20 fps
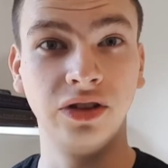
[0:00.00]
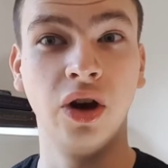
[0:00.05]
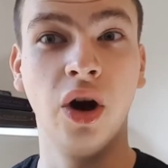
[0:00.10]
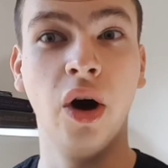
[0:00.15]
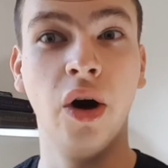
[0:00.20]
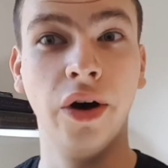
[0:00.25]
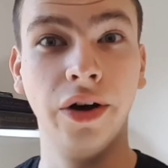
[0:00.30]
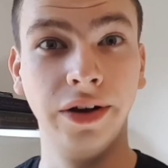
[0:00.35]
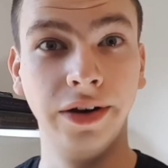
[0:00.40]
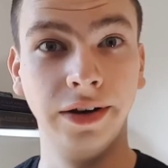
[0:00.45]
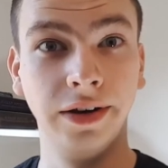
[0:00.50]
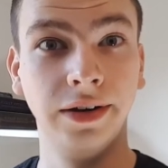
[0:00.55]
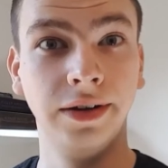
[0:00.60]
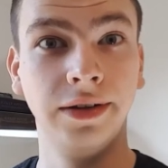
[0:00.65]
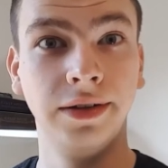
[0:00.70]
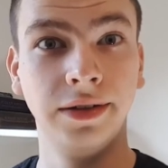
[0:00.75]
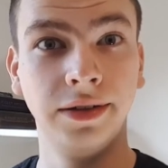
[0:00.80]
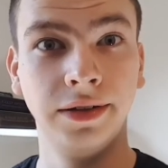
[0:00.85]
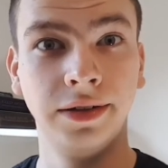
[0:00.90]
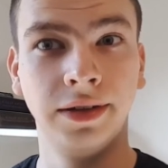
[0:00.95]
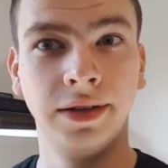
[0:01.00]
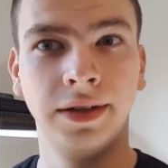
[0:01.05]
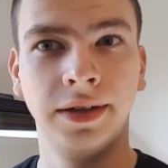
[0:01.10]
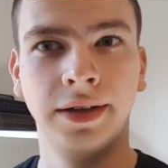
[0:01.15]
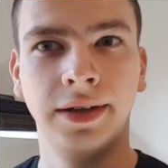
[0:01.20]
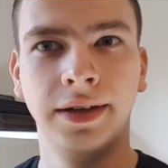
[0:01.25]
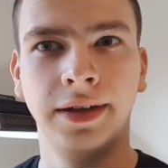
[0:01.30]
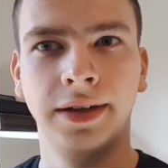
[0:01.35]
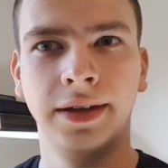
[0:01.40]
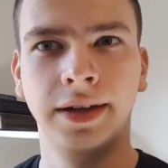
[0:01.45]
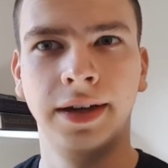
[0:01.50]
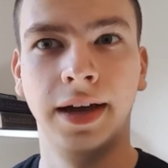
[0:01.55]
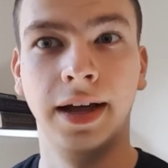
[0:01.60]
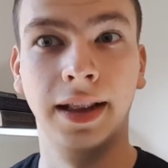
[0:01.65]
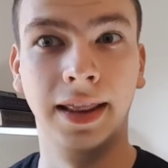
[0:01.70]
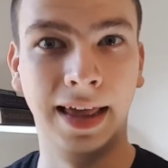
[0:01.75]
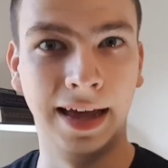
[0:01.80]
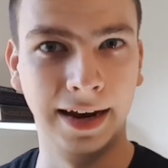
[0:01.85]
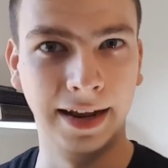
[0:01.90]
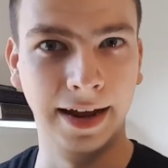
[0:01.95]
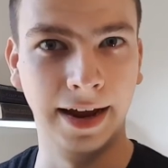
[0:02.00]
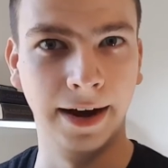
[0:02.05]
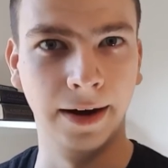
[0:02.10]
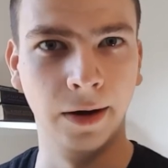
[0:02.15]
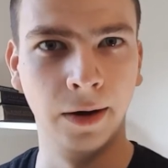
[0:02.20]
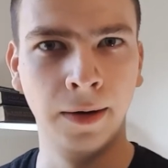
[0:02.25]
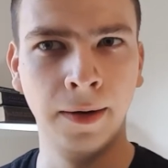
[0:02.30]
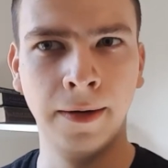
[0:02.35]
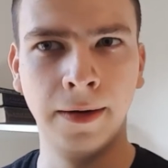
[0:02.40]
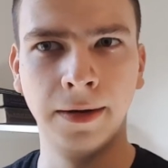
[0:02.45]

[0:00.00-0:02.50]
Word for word: gone a lot of hair.